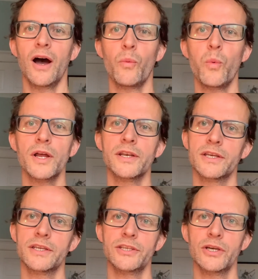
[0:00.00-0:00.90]

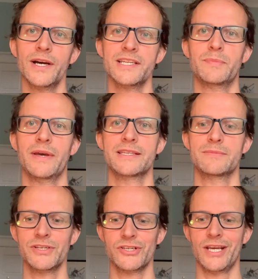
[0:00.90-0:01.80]
One US-based
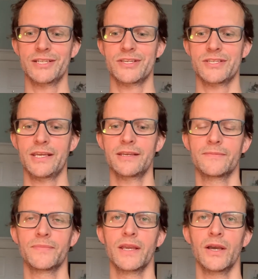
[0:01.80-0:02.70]
mission agency,
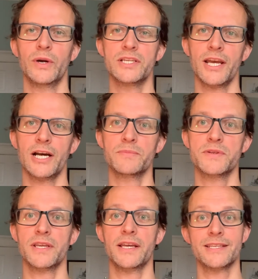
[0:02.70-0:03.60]
which
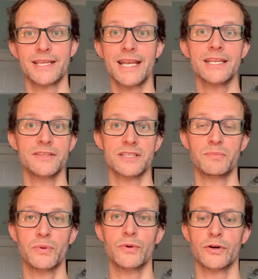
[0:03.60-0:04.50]
helps send and
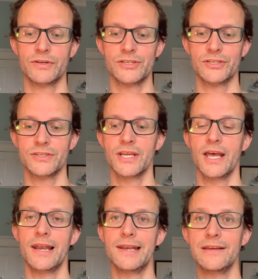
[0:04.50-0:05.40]
support Christians
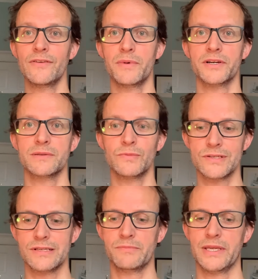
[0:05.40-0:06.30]
live amongst
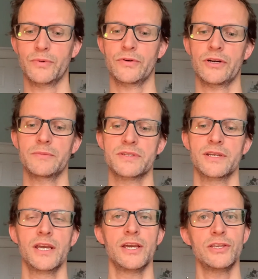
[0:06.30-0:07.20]
Muslim people groups,
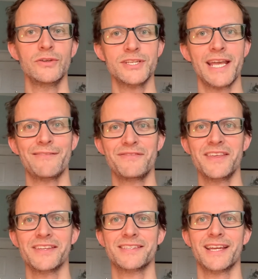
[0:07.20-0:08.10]
used to have
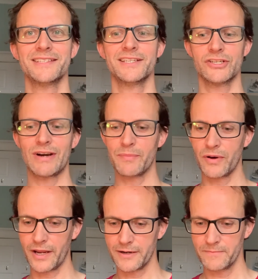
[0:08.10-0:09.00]
this as its
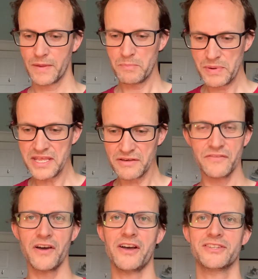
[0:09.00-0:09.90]
strapline: be the
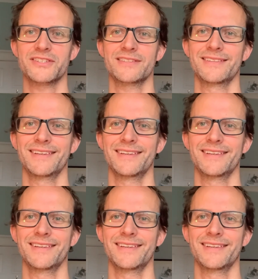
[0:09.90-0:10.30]
first.